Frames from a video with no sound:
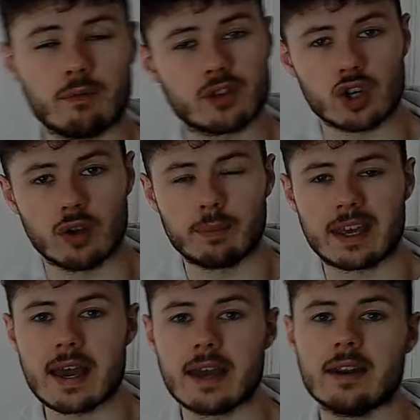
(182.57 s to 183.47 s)
for John
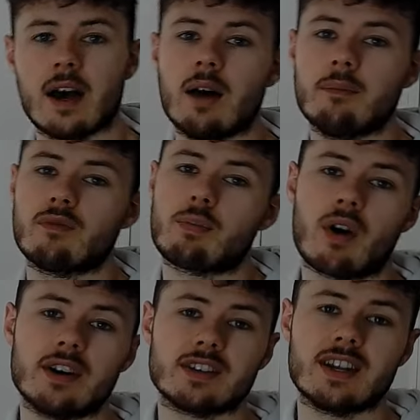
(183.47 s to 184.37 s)
McGinn,
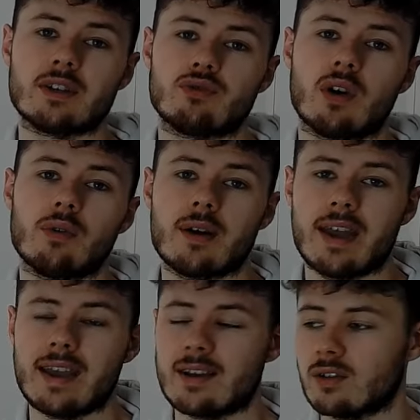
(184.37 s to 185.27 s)
reprising his role that
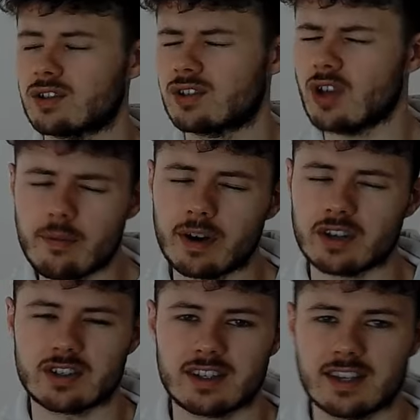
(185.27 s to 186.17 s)
he got so much
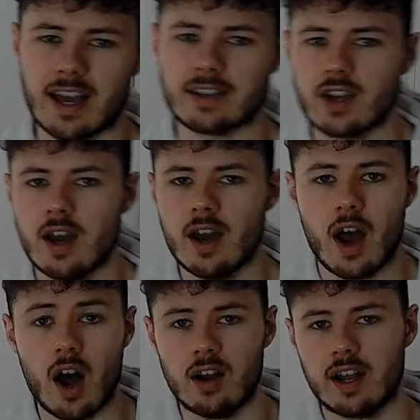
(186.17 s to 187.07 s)
success
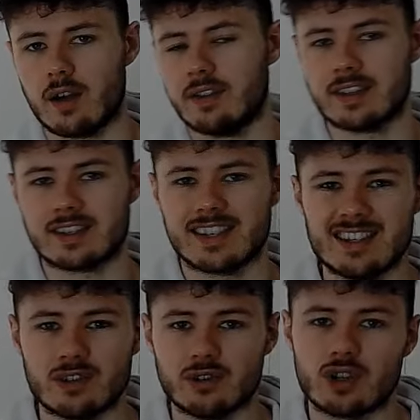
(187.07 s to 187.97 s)
earlier in the
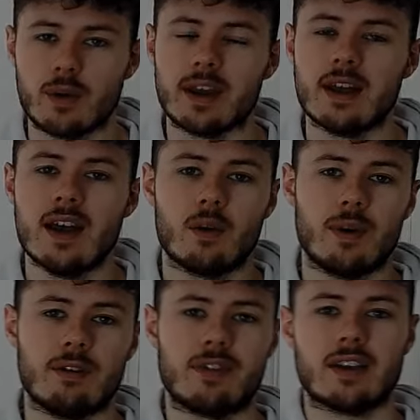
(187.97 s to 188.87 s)
season doing
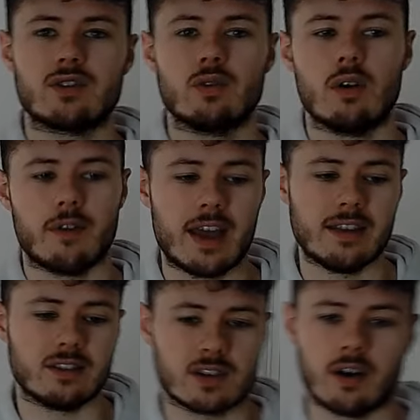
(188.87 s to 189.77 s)
with that sort of
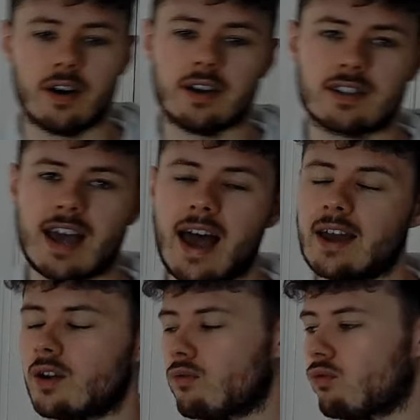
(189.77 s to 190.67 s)
inside
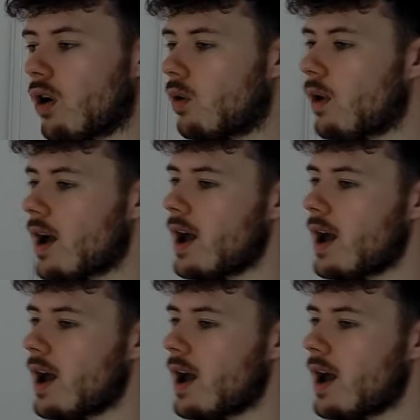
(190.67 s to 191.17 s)
10 role.